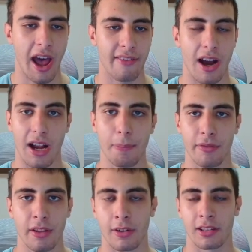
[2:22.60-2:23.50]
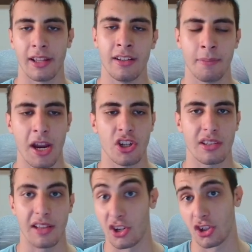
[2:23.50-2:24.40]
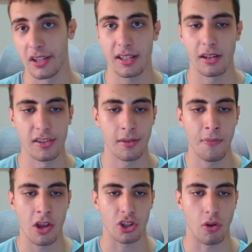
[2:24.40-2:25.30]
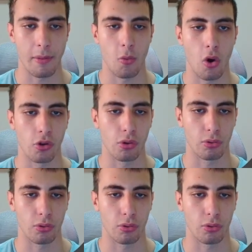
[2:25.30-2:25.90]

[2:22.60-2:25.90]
have a couple of different landing pages / listicles. So let me walk you